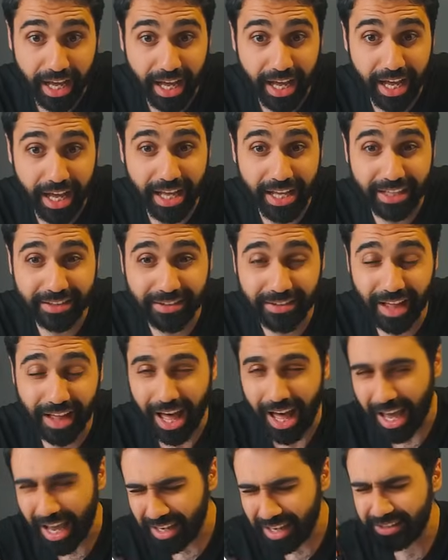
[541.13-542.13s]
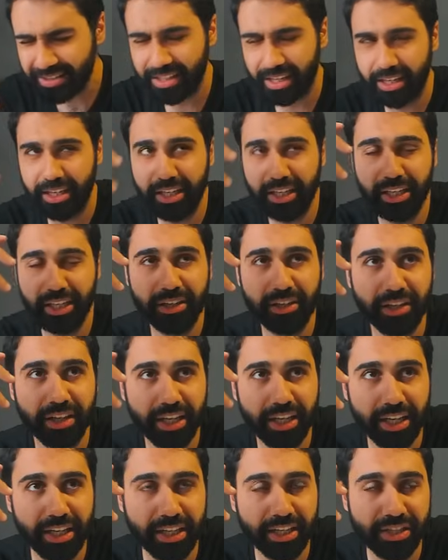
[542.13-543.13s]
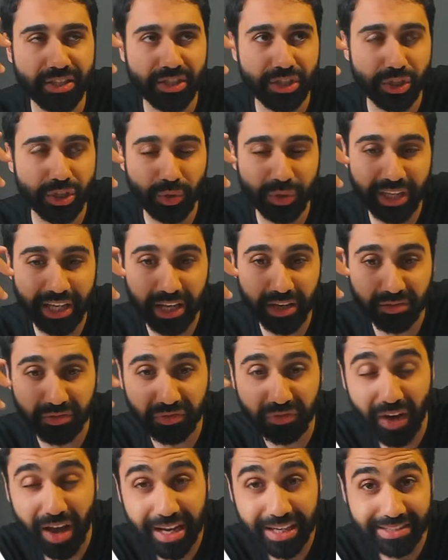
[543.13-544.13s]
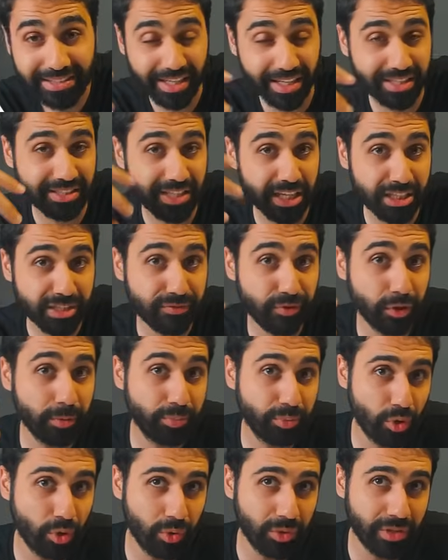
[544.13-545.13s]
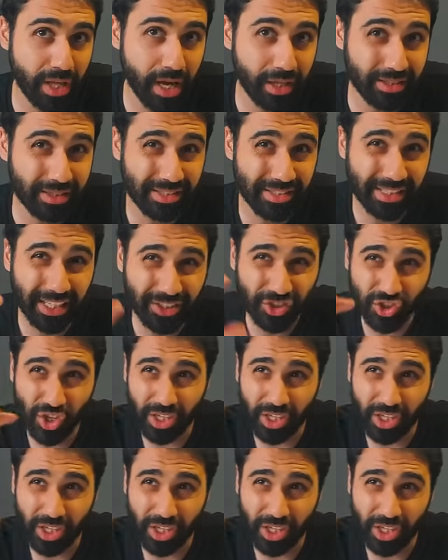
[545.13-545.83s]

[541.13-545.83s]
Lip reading: And the idea here is you can find successful products, not